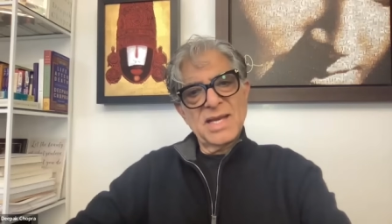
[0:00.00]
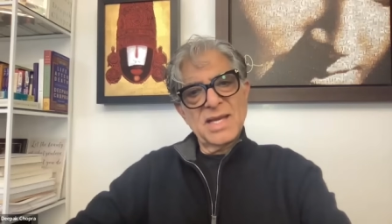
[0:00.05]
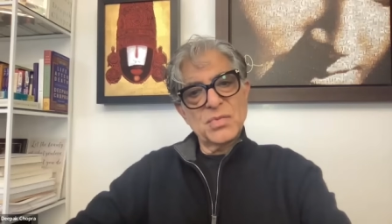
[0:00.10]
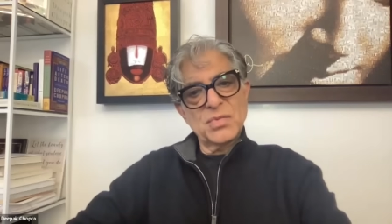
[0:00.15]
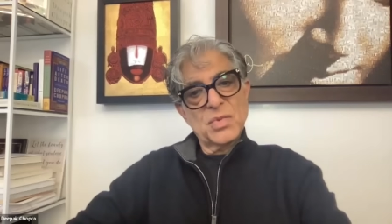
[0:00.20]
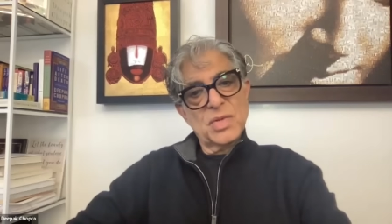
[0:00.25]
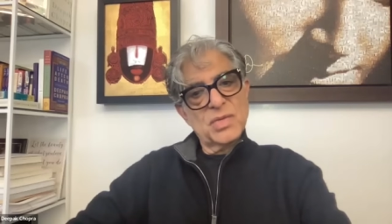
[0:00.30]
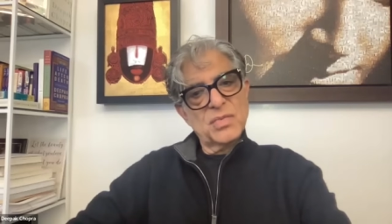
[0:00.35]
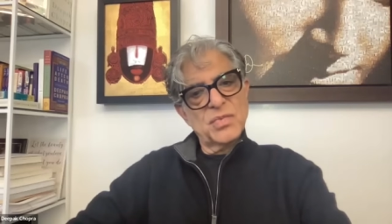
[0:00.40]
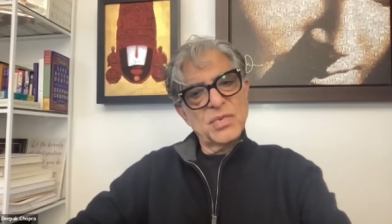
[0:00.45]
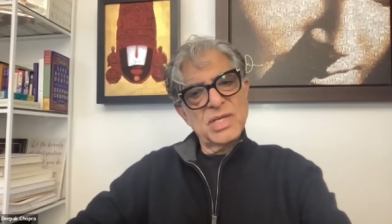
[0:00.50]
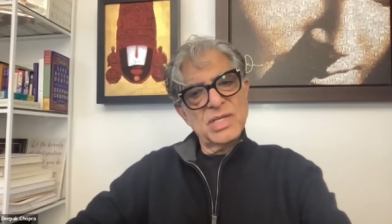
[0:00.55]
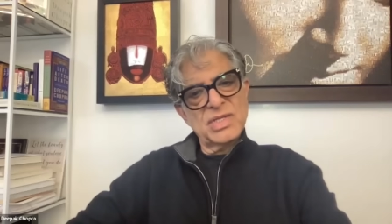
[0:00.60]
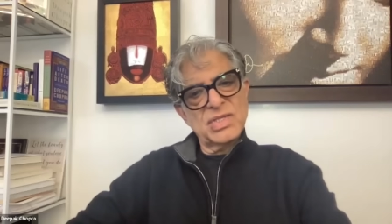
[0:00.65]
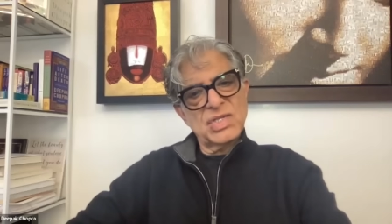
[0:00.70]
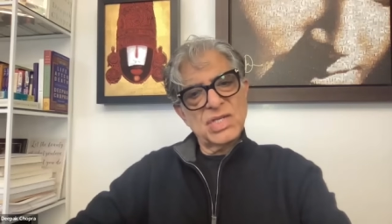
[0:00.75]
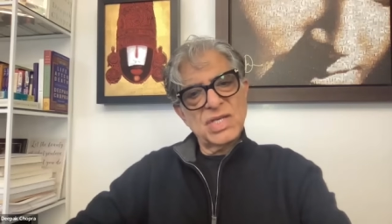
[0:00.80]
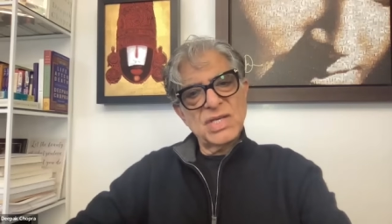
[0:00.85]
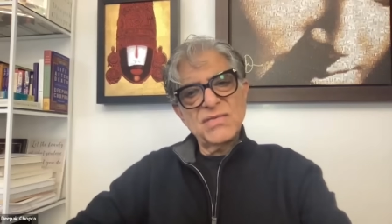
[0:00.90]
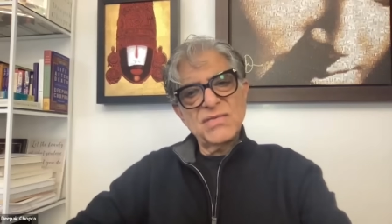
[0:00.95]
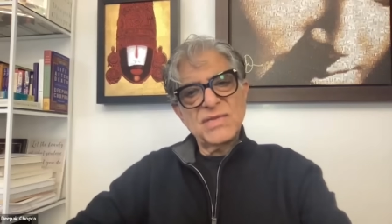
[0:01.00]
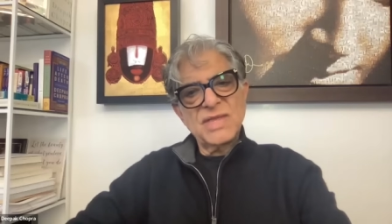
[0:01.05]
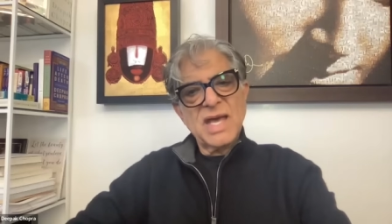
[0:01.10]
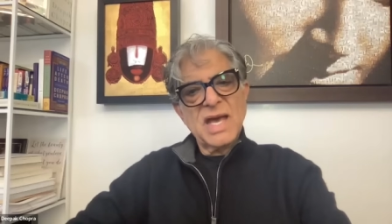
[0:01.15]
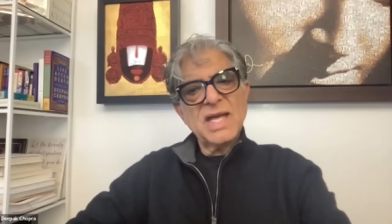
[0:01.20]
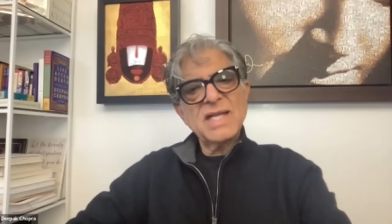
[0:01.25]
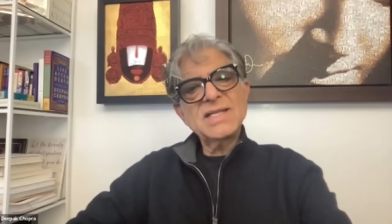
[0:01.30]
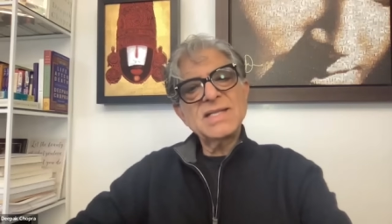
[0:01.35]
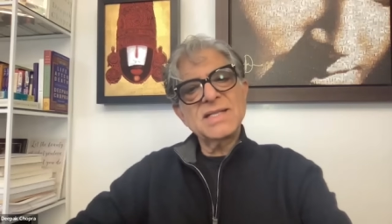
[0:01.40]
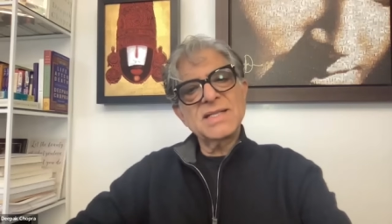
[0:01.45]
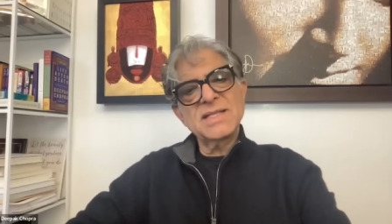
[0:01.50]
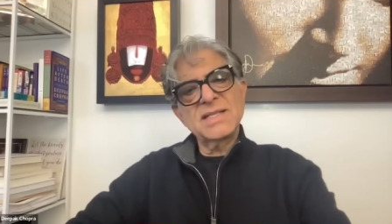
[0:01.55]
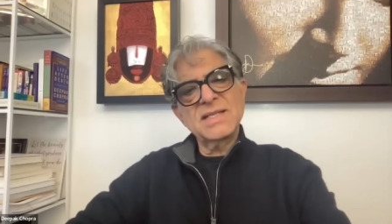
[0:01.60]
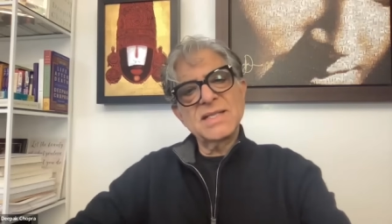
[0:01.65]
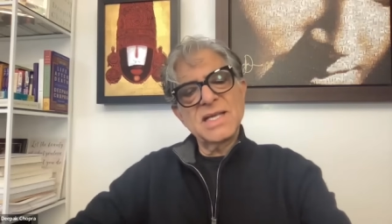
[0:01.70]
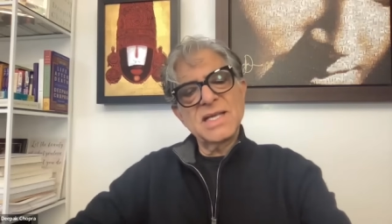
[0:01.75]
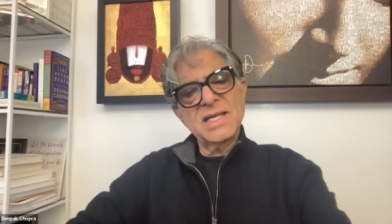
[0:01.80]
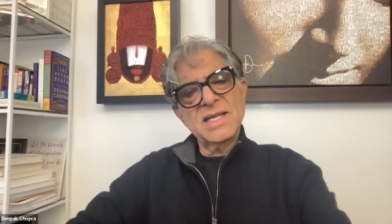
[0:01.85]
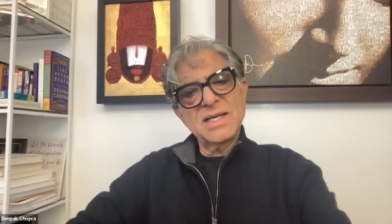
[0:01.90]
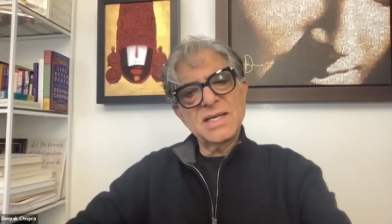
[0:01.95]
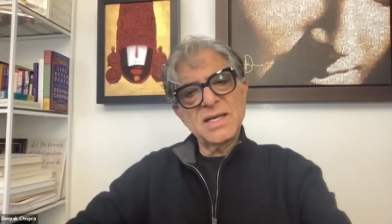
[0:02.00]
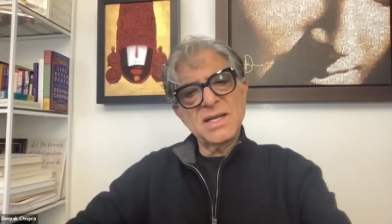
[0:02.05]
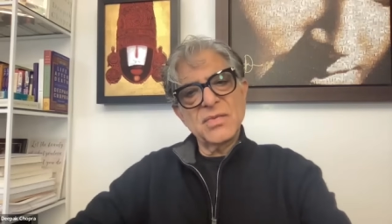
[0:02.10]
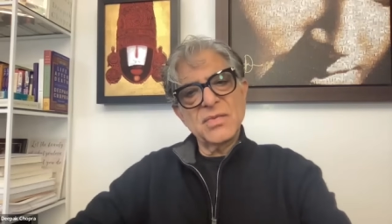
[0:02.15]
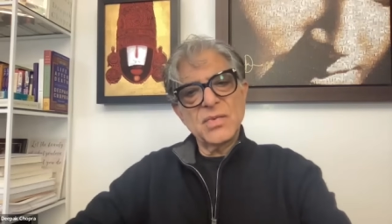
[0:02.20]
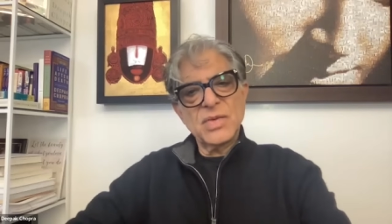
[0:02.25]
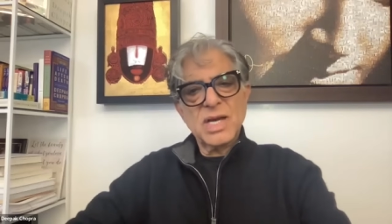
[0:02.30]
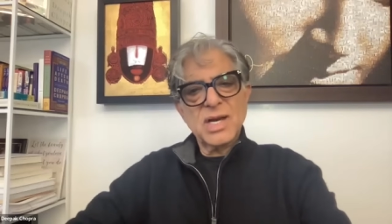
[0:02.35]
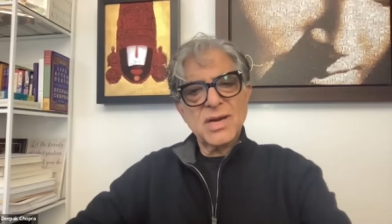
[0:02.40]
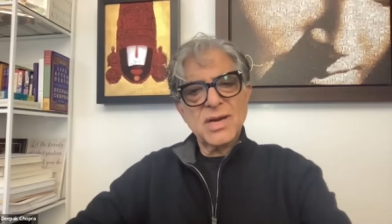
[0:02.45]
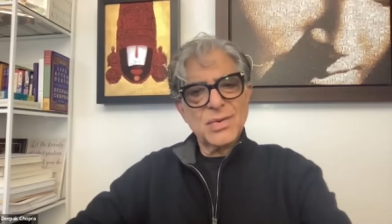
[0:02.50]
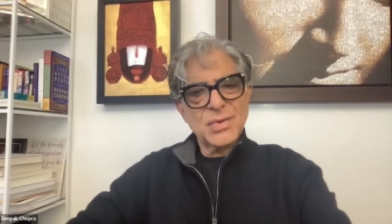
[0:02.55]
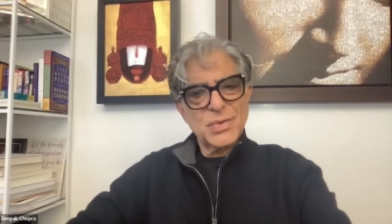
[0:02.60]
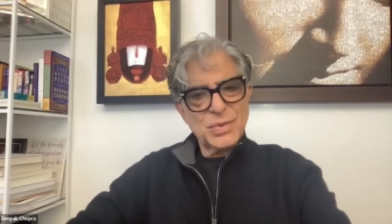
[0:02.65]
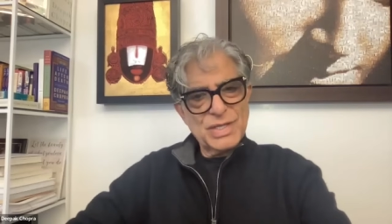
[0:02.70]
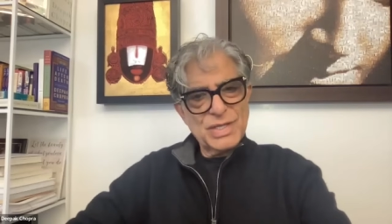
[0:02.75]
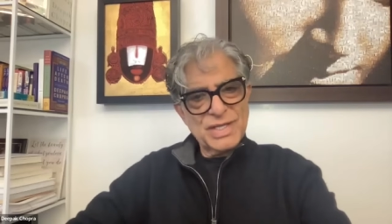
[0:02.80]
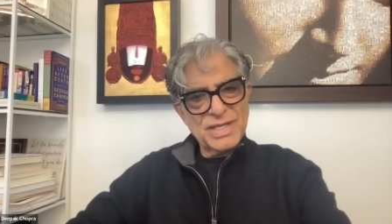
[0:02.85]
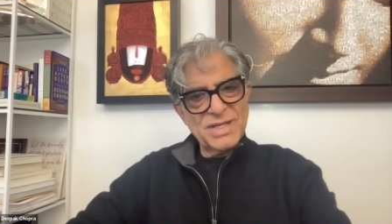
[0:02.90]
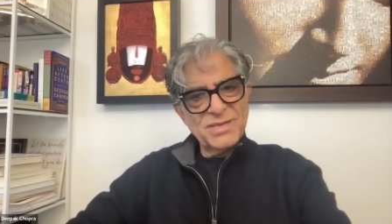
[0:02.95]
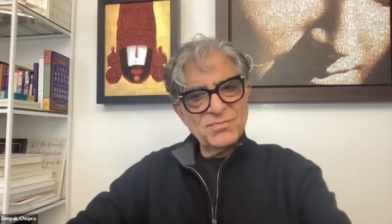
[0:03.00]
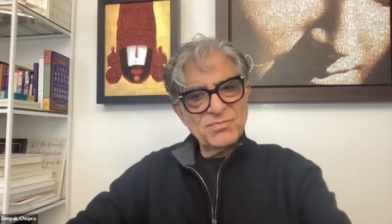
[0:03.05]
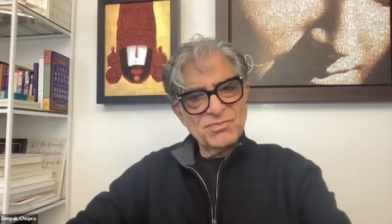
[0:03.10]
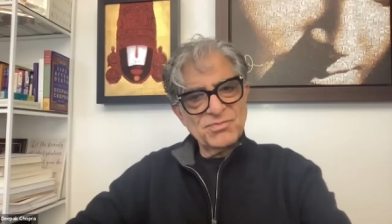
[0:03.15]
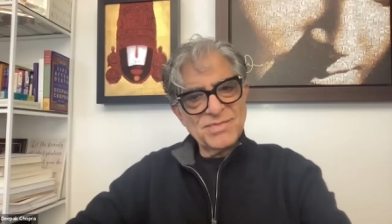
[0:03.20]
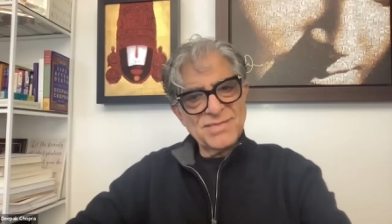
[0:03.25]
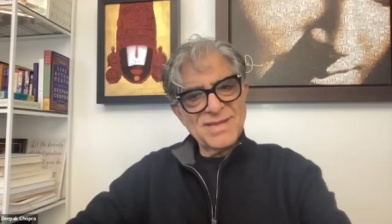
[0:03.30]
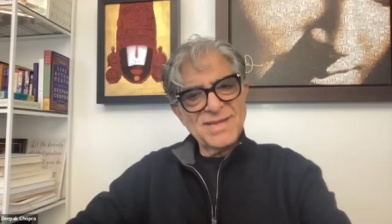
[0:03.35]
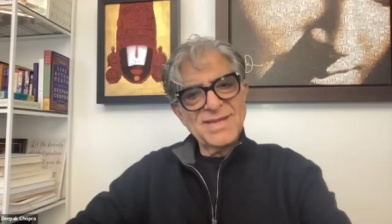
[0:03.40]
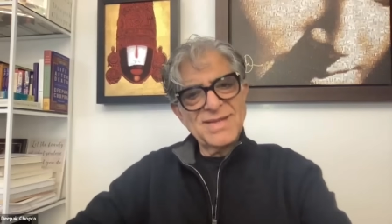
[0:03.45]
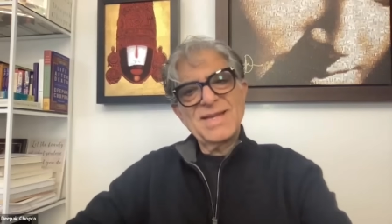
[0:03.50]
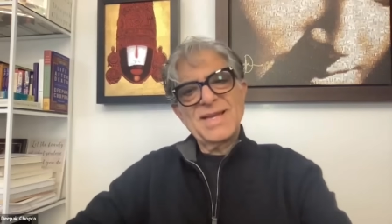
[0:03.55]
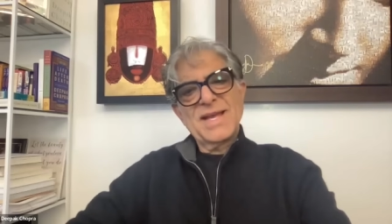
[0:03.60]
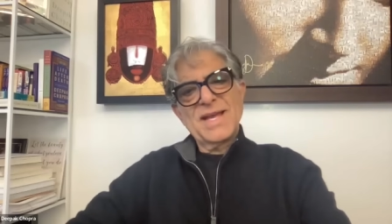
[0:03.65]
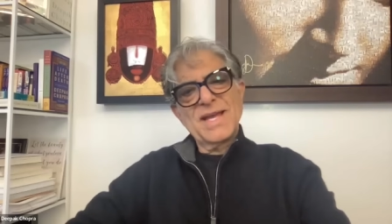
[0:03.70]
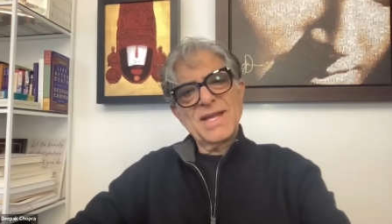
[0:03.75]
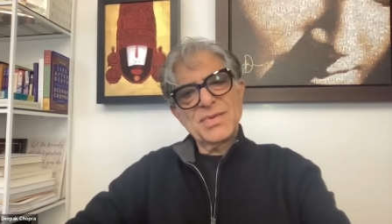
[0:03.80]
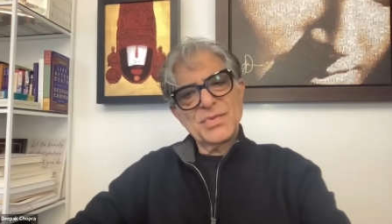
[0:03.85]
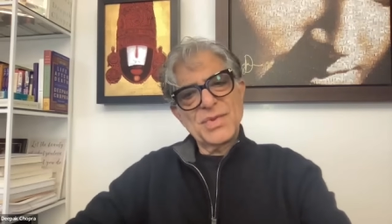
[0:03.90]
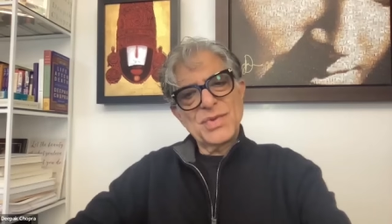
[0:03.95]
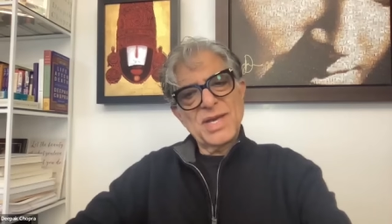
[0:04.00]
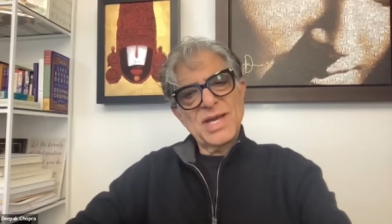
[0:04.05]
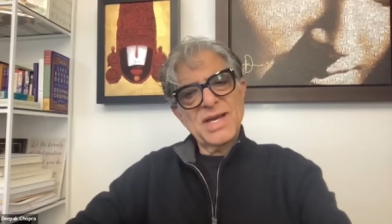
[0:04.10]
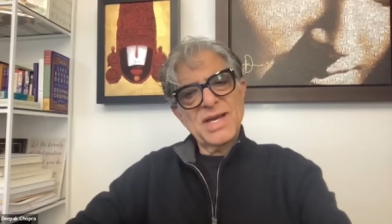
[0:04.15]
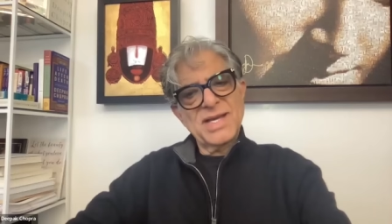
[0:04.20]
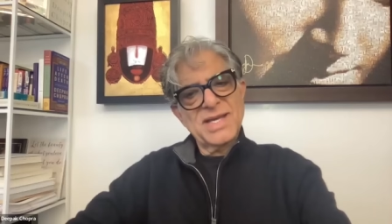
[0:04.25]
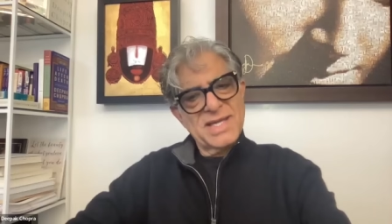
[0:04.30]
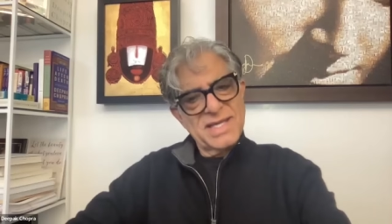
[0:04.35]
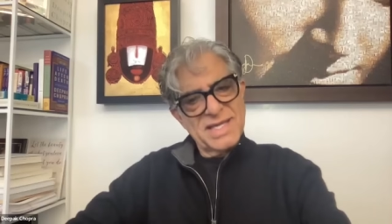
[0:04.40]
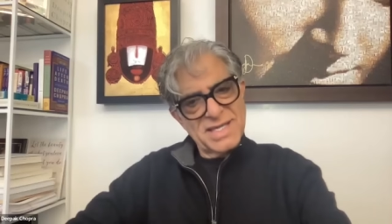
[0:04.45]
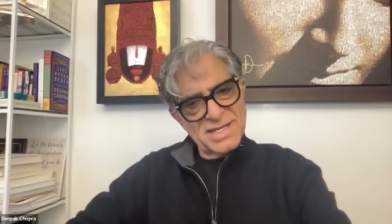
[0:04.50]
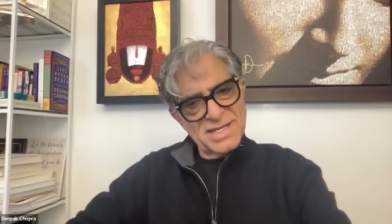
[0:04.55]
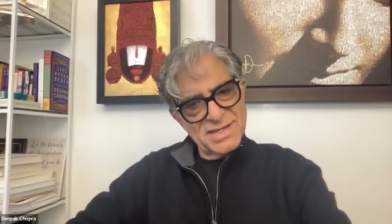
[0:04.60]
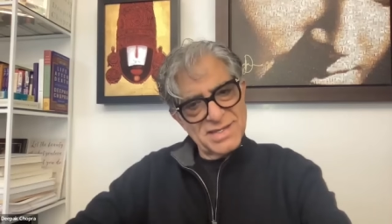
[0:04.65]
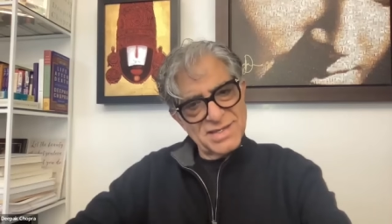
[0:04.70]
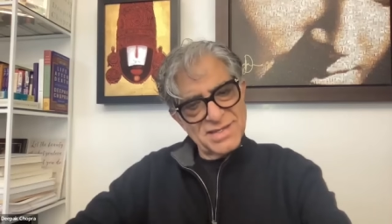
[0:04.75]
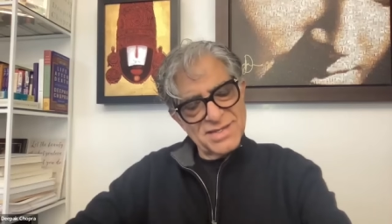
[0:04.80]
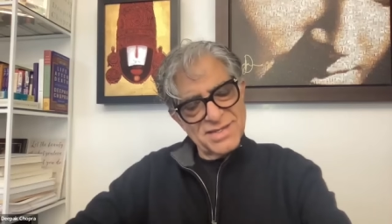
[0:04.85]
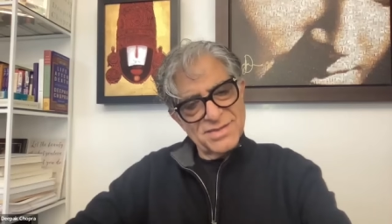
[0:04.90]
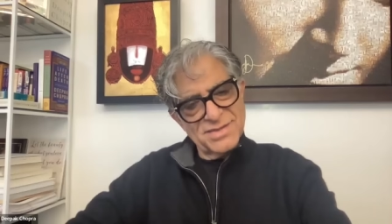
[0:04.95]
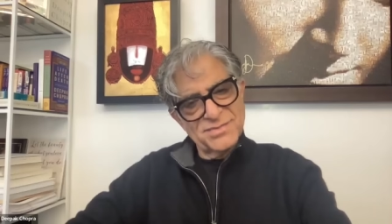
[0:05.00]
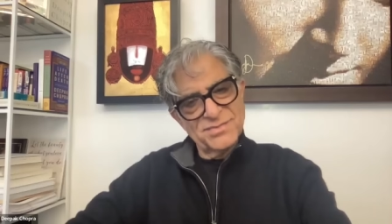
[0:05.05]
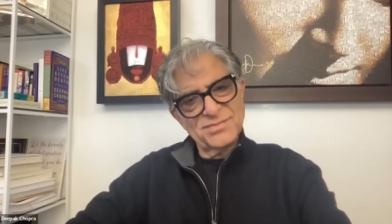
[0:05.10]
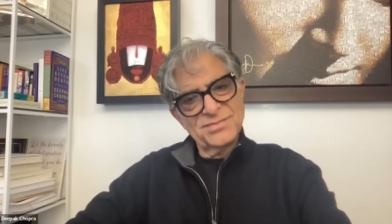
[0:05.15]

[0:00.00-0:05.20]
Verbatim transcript: And when we achieve that, then we are holy and we are healed.